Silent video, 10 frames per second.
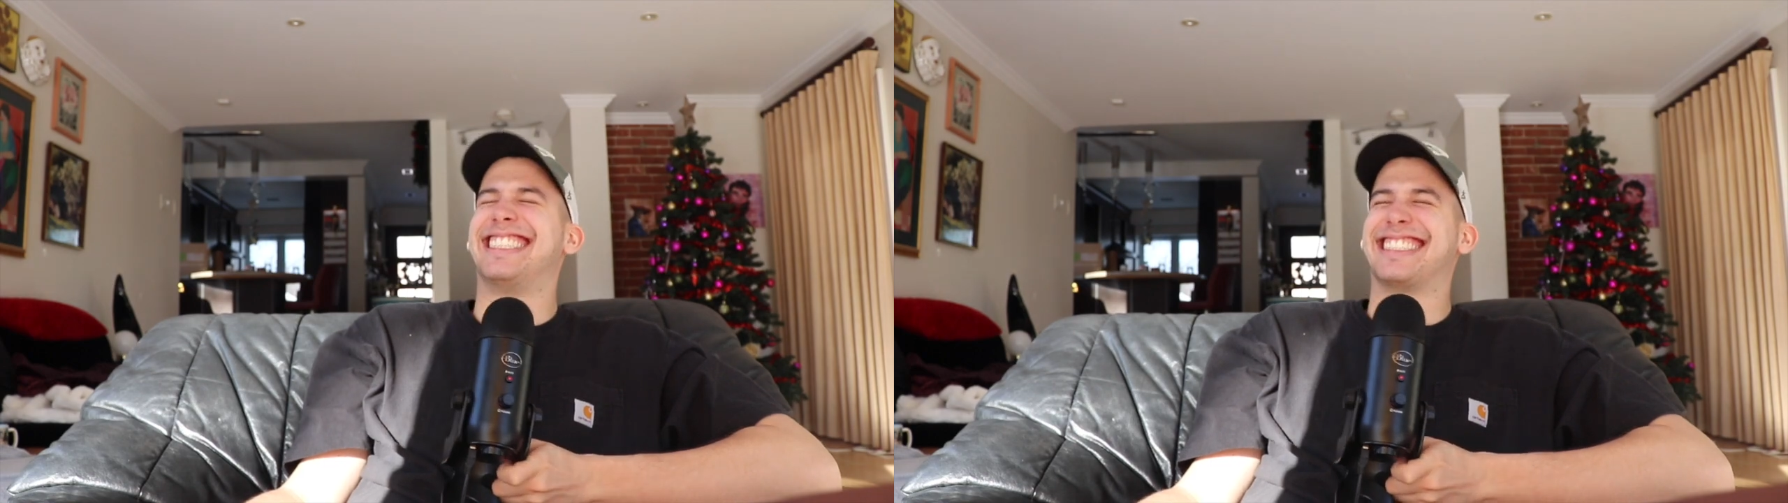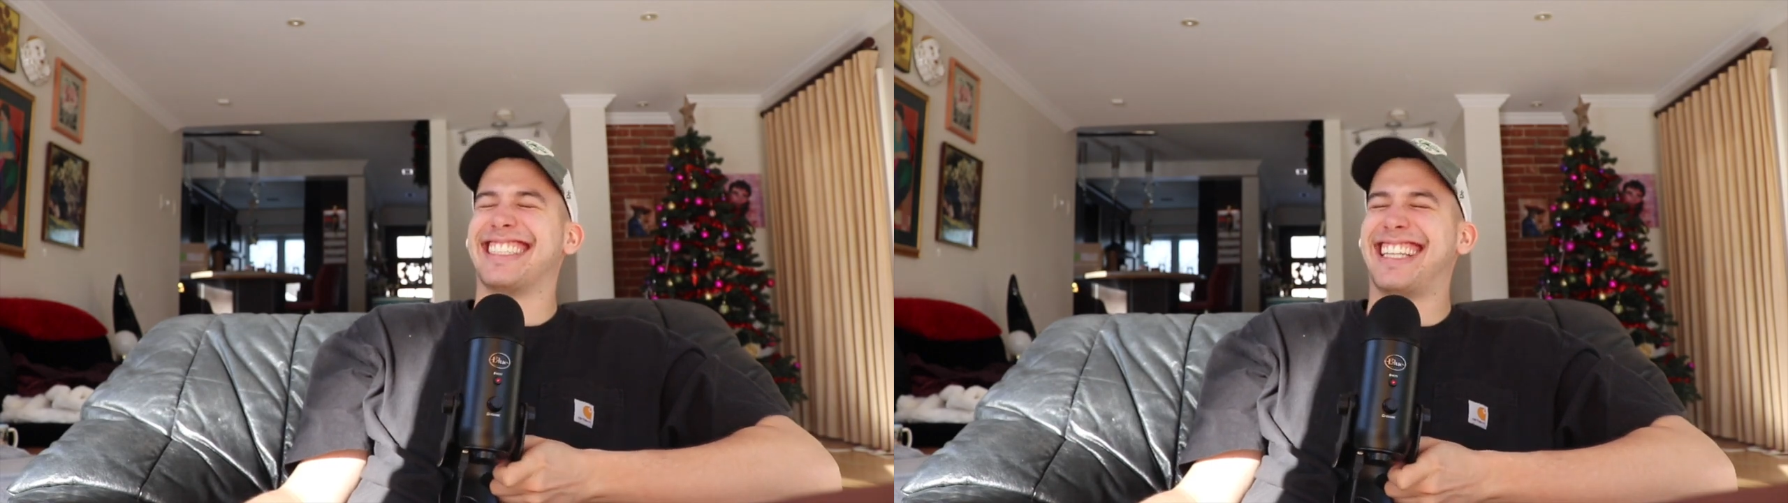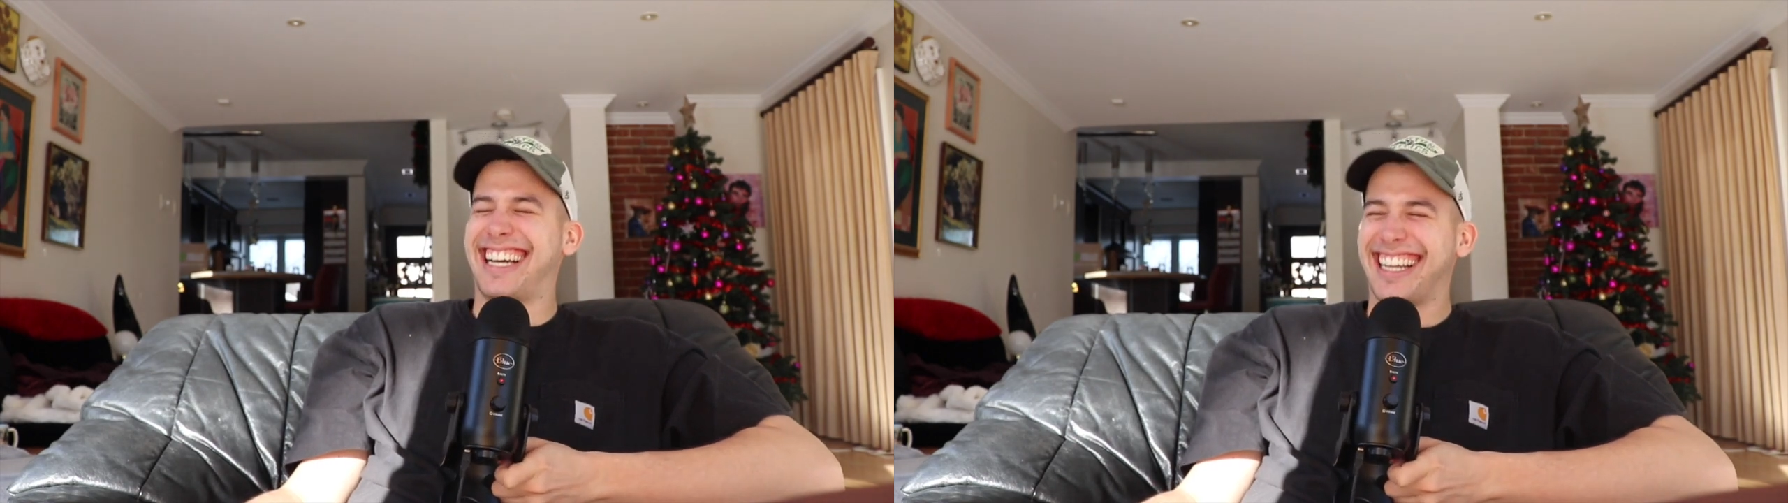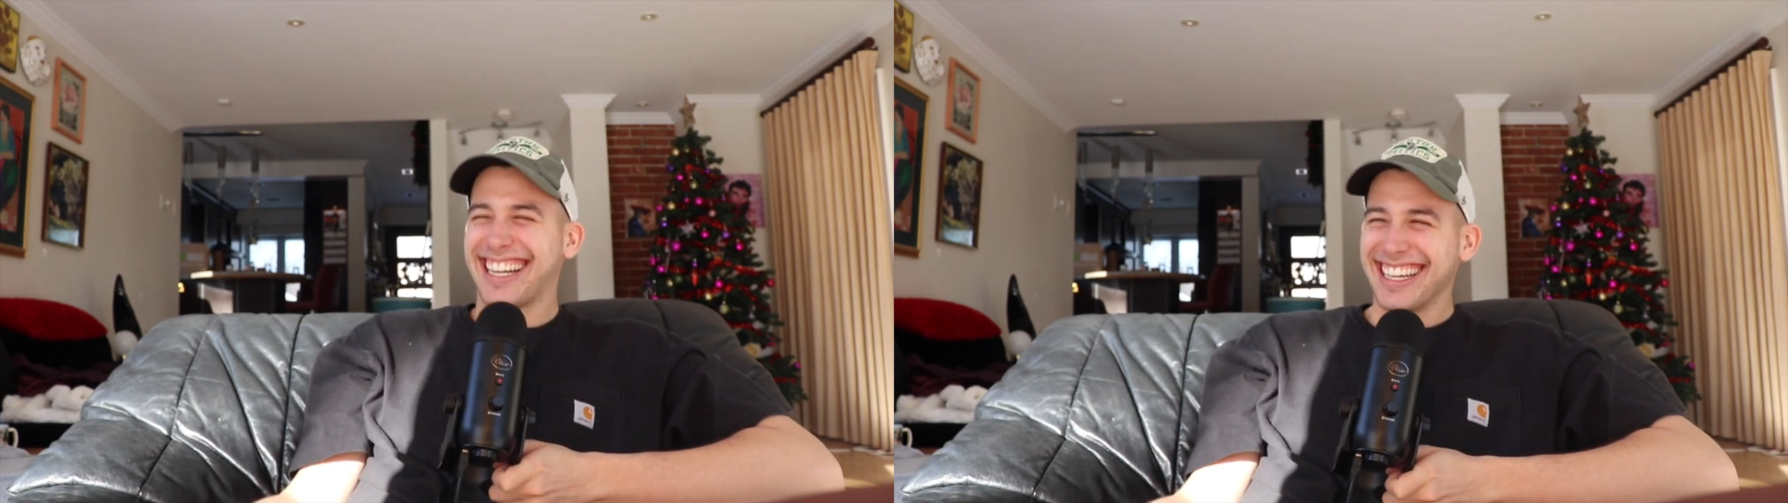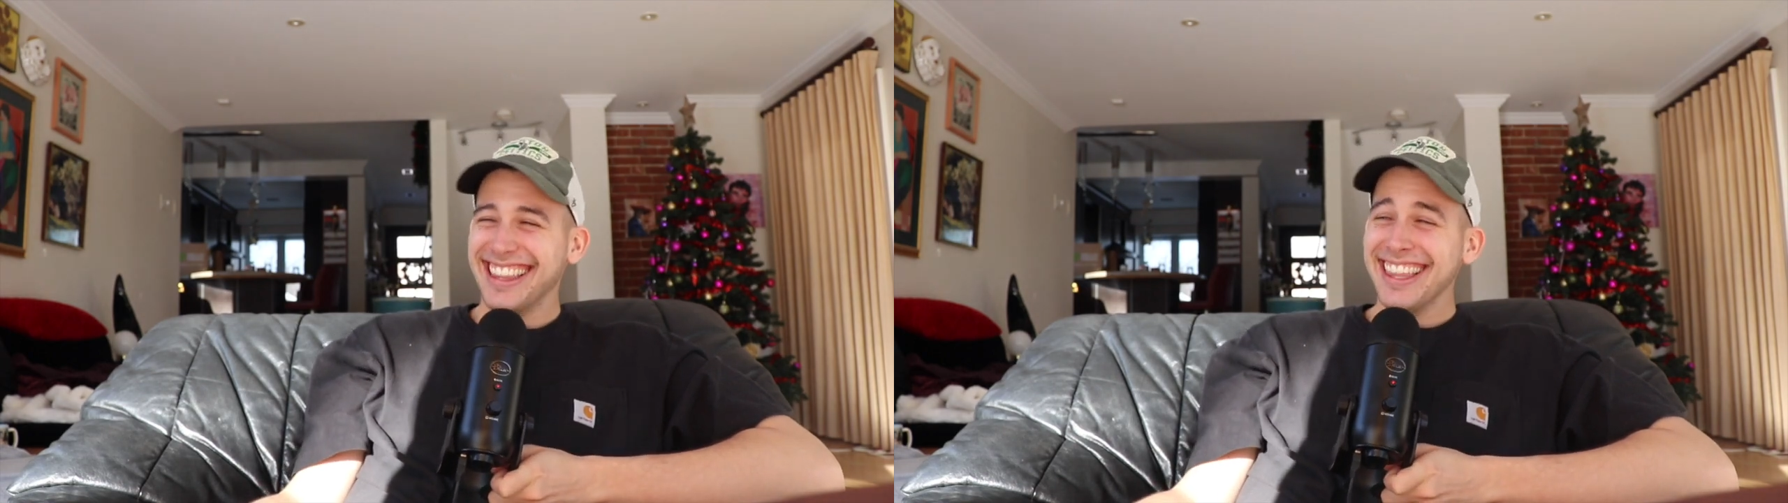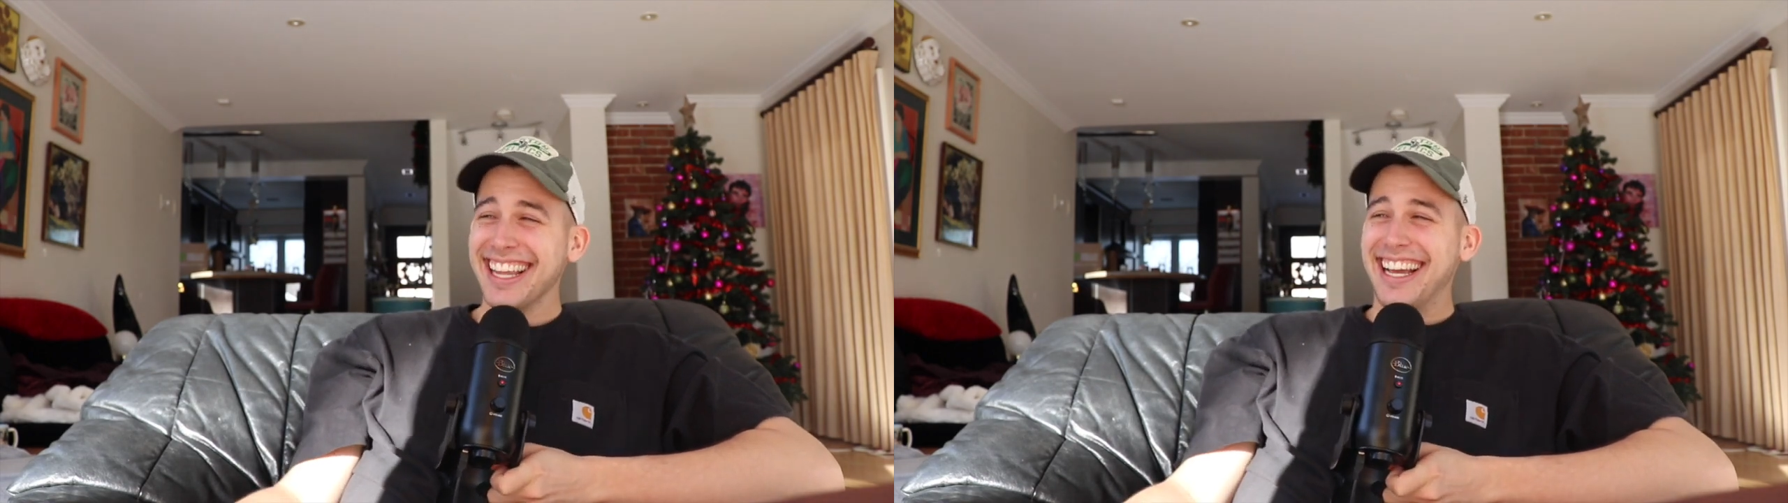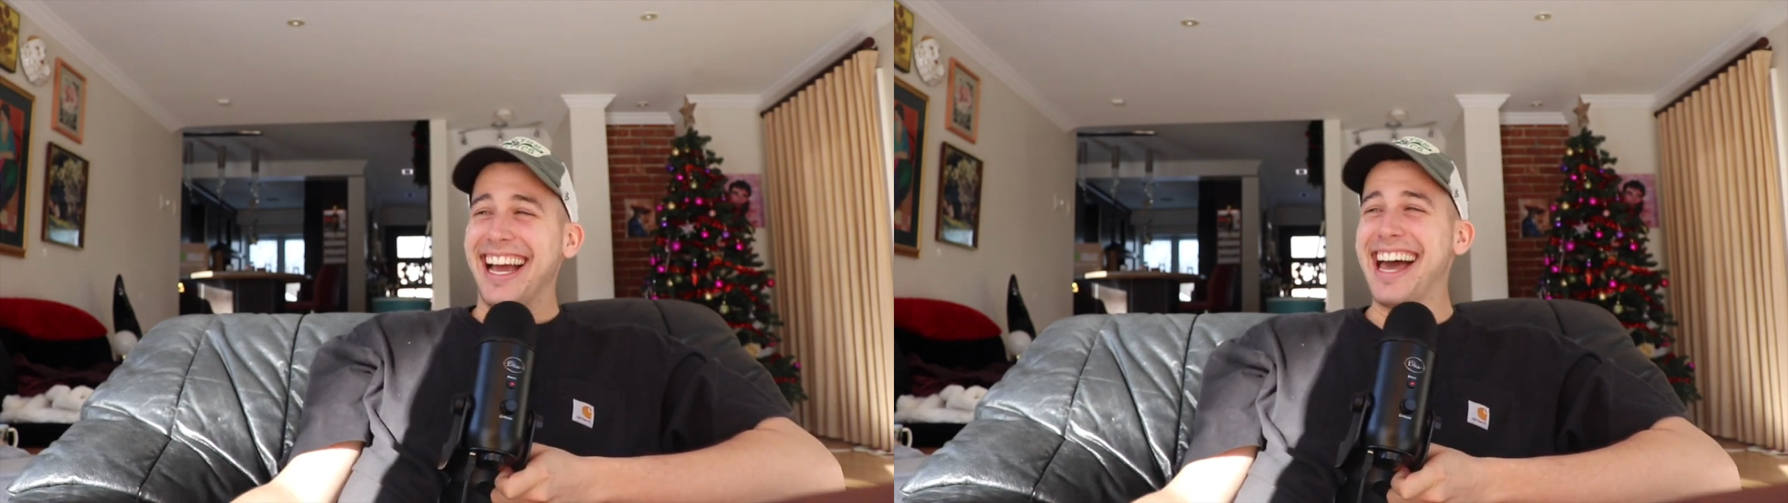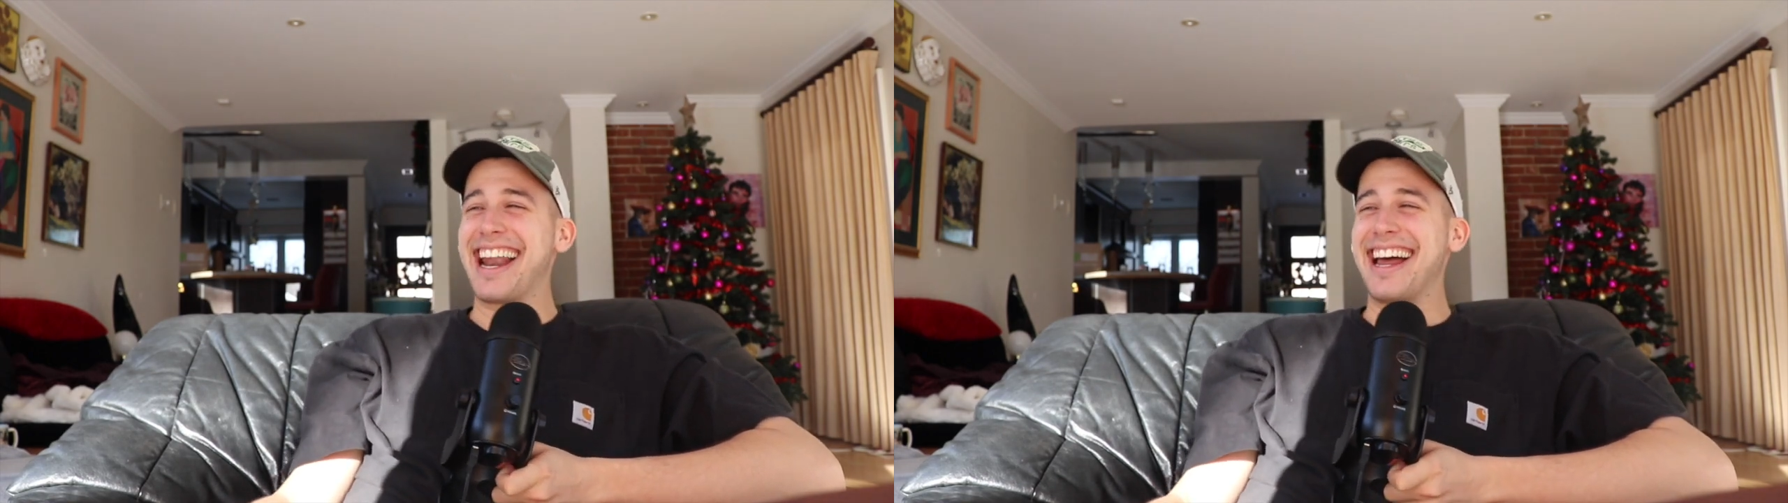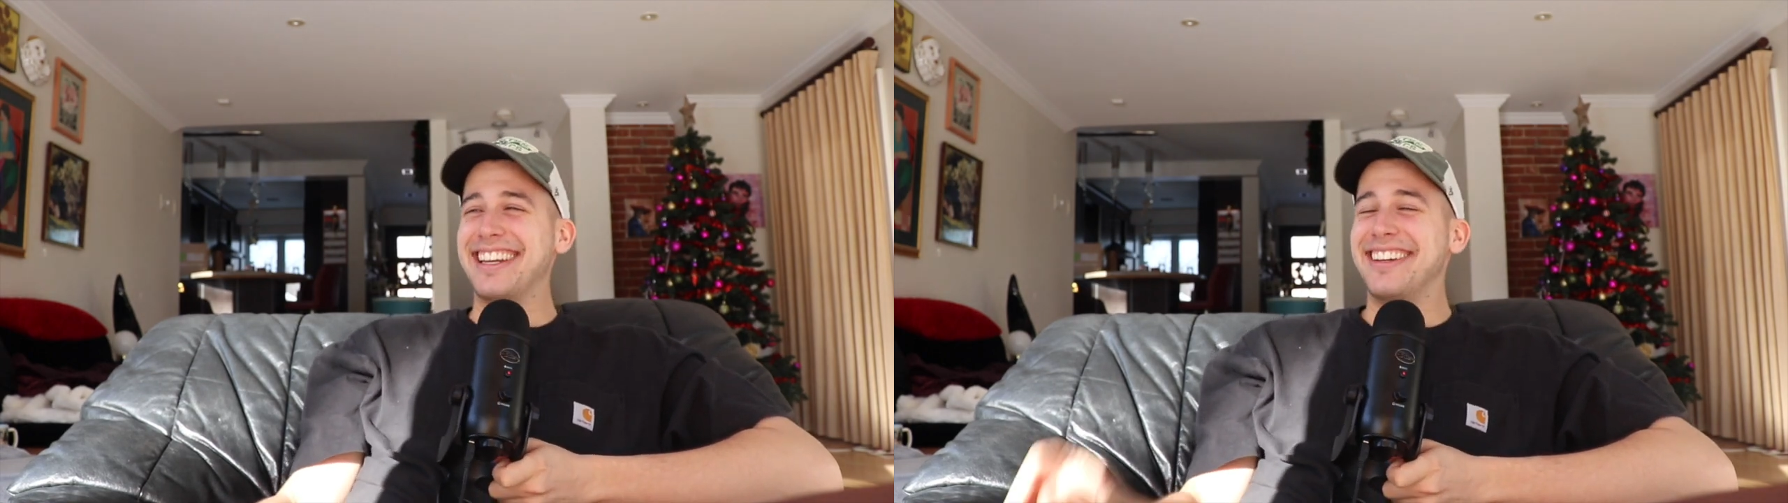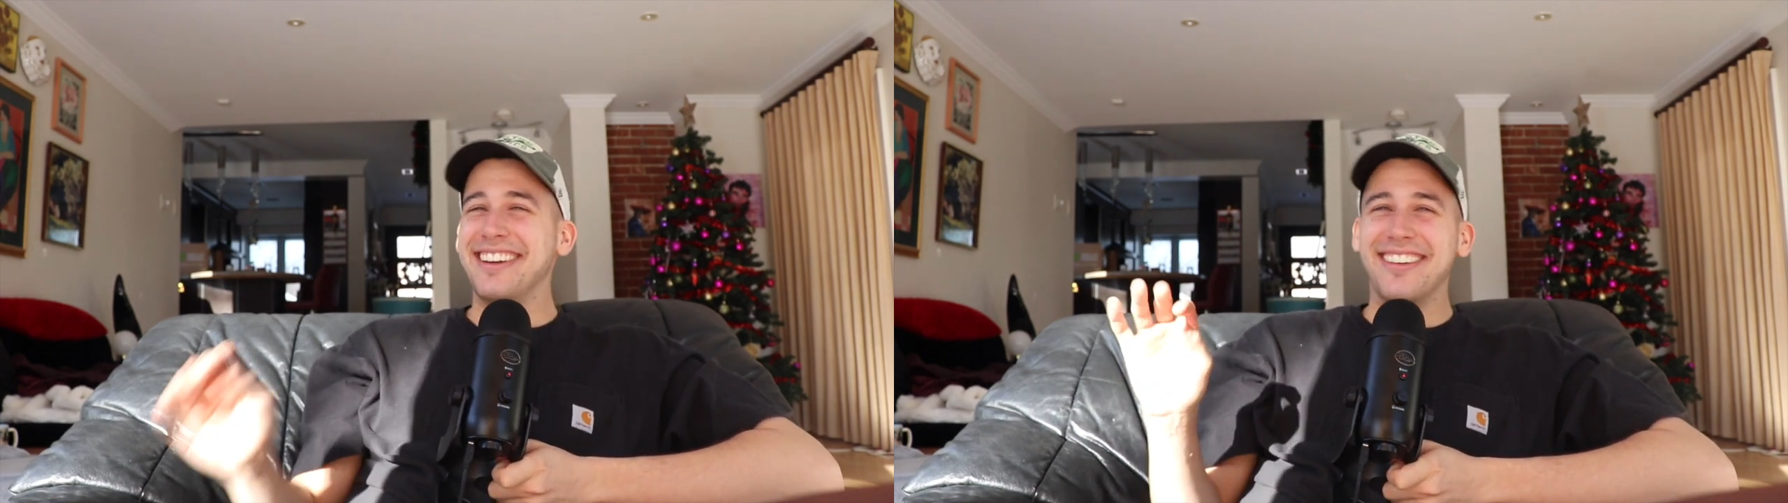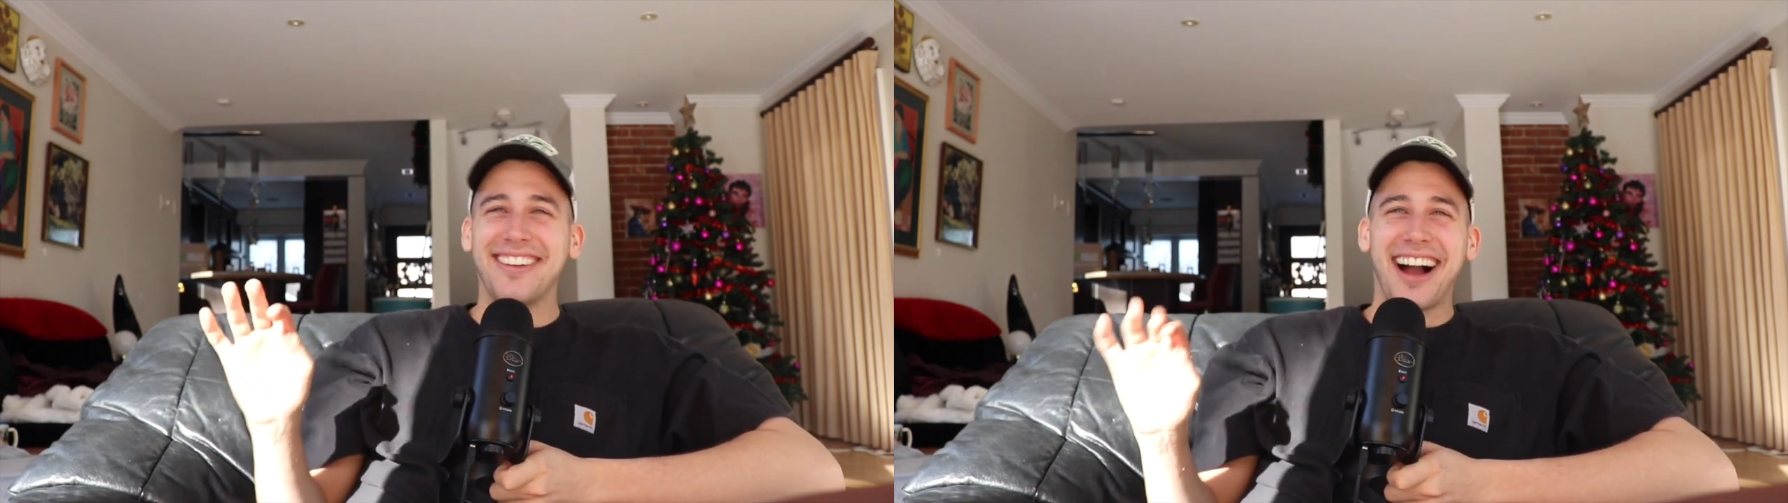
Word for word: just like, and I knew